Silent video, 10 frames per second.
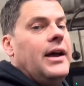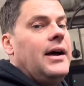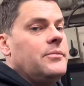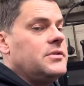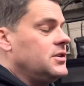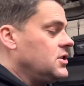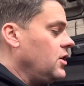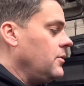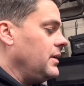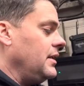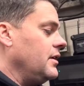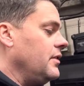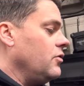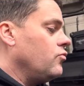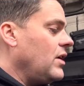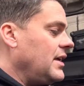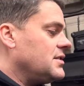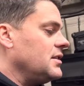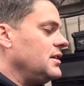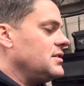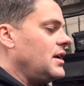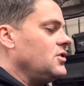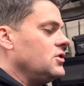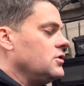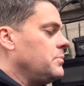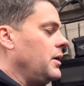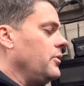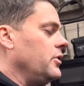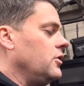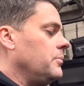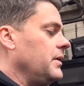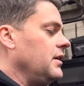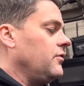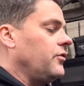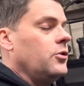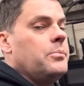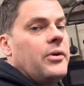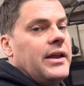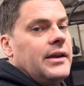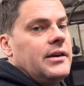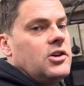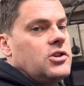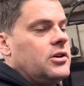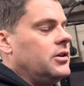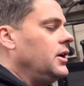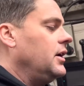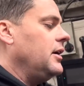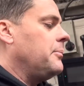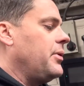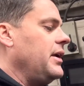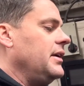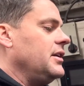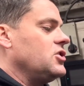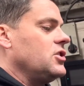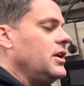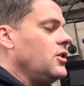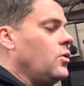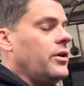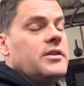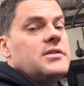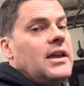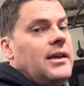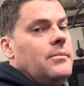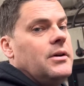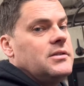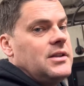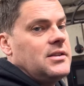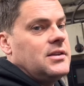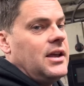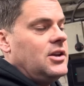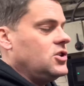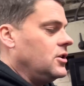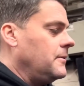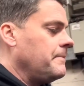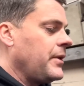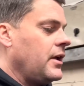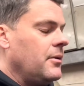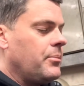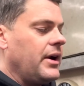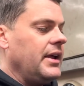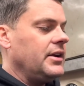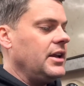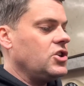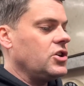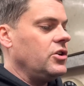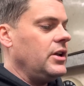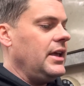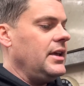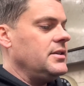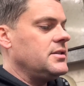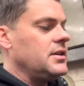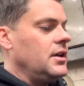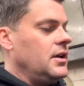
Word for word: am determining that the reason this engine has blown up is through pre-ignition. Now, pre-ignition ain't quite the same as detonation. Pre-ignition is